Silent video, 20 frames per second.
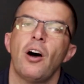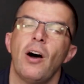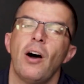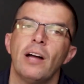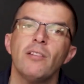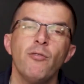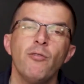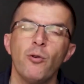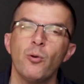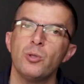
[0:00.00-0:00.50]

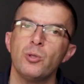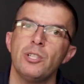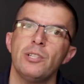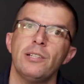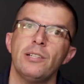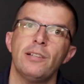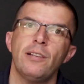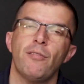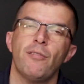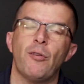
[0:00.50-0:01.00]

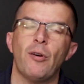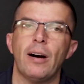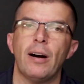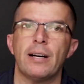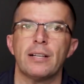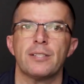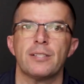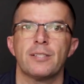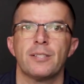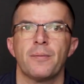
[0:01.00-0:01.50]
unfortunately for
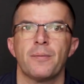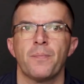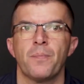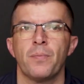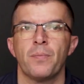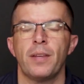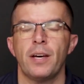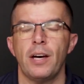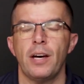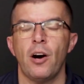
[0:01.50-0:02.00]
us,
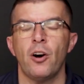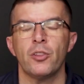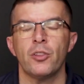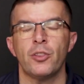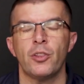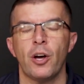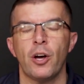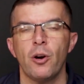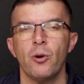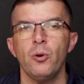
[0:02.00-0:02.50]
there are
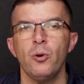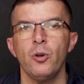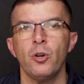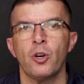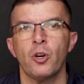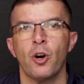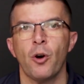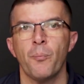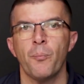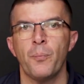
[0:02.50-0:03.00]
no
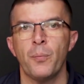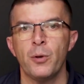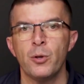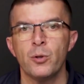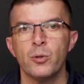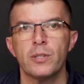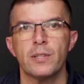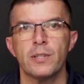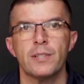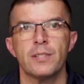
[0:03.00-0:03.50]

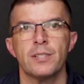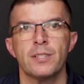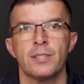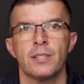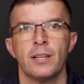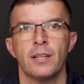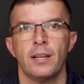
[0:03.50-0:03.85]
computers